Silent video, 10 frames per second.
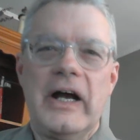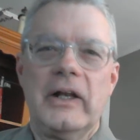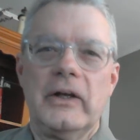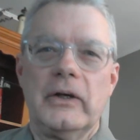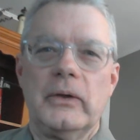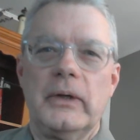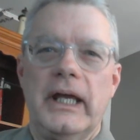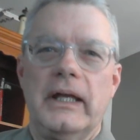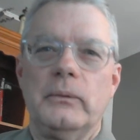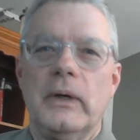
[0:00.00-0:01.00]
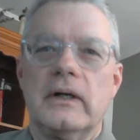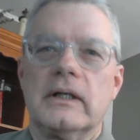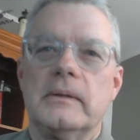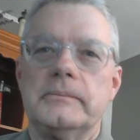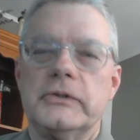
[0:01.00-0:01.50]
Hello, and
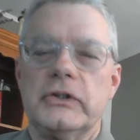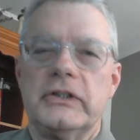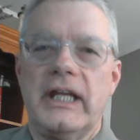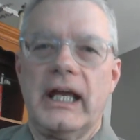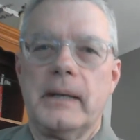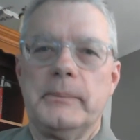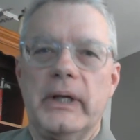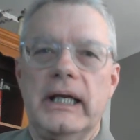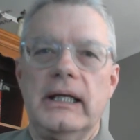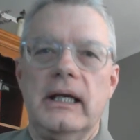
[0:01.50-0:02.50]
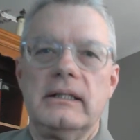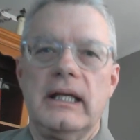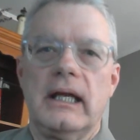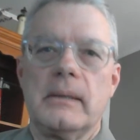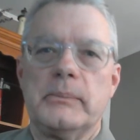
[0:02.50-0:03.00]
welcome to Take a Break,
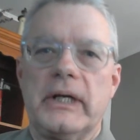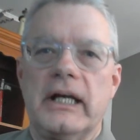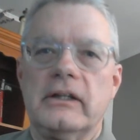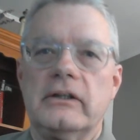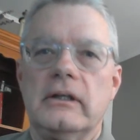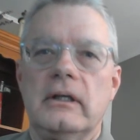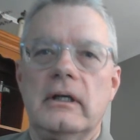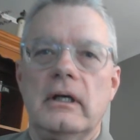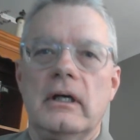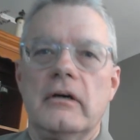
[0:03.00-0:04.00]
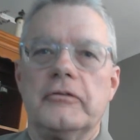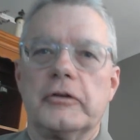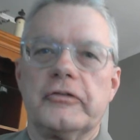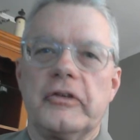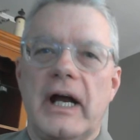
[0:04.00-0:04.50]
Take a Breath
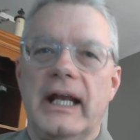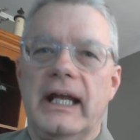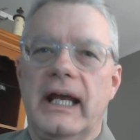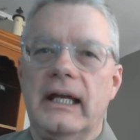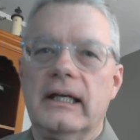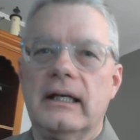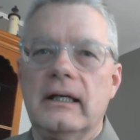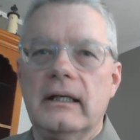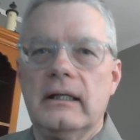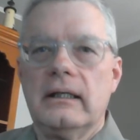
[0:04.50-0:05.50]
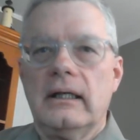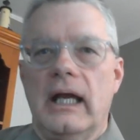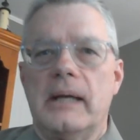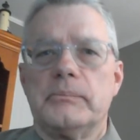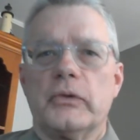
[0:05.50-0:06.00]
for Friday,
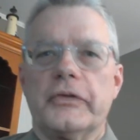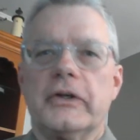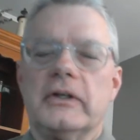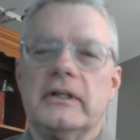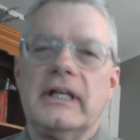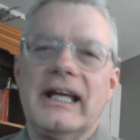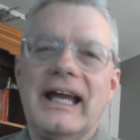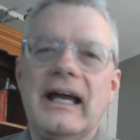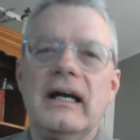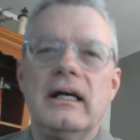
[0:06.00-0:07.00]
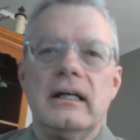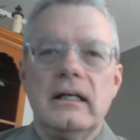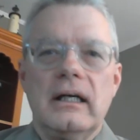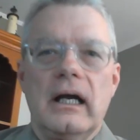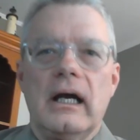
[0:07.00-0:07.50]
April 3rd.
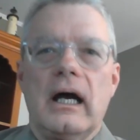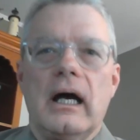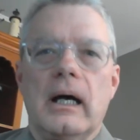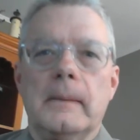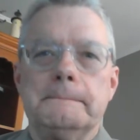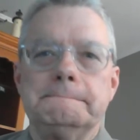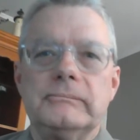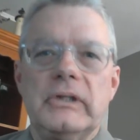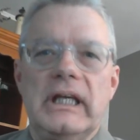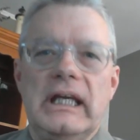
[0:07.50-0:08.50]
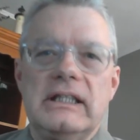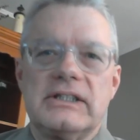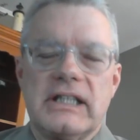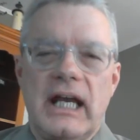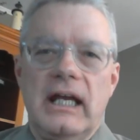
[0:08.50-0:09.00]
Um,
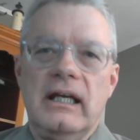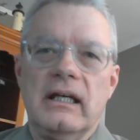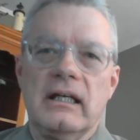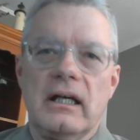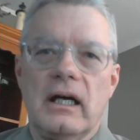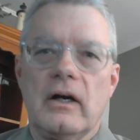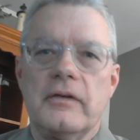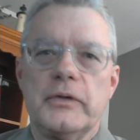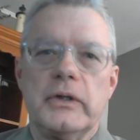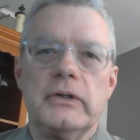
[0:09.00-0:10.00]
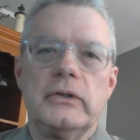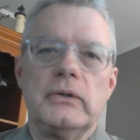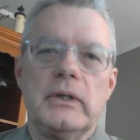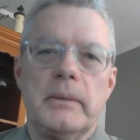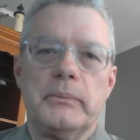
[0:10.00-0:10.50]
each day, I offer
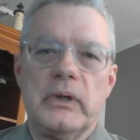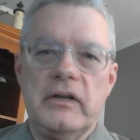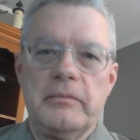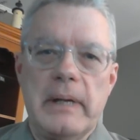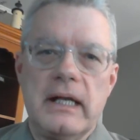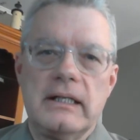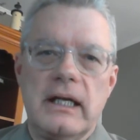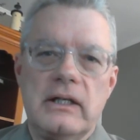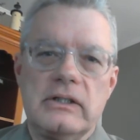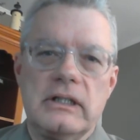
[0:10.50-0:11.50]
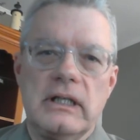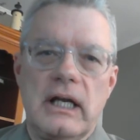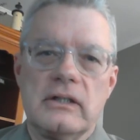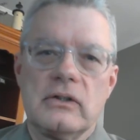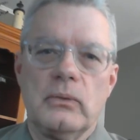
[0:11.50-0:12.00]
you a brief meditation
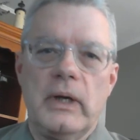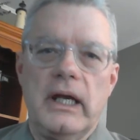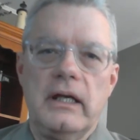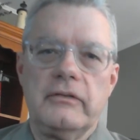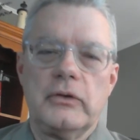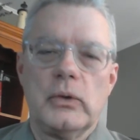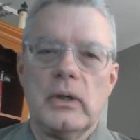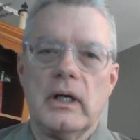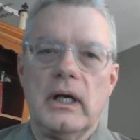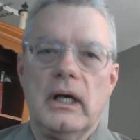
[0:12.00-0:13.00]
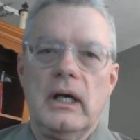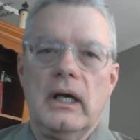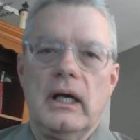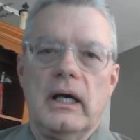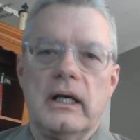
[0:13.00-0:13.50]
as a way for
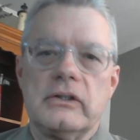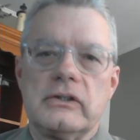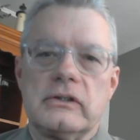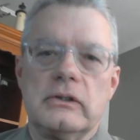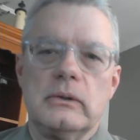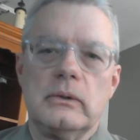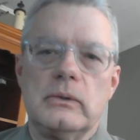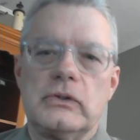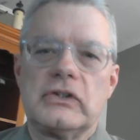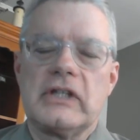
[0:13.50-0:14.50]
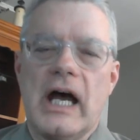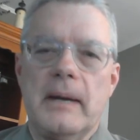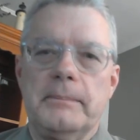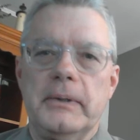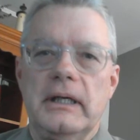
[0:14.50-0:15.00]
us to
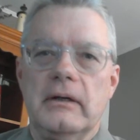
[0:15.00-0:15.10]
stop